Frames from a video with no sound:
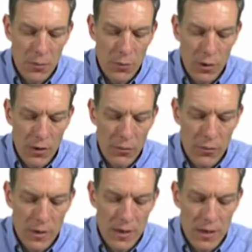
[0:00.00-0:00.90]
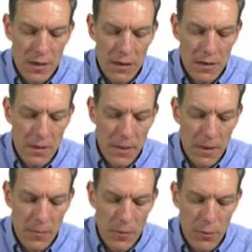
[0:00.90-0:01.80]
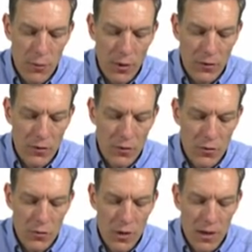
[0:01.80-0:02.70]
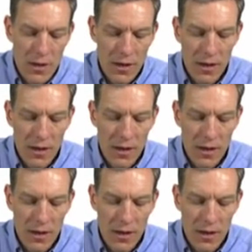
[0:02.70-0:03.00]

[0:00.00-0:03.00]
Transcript: 0.3 or 0.2.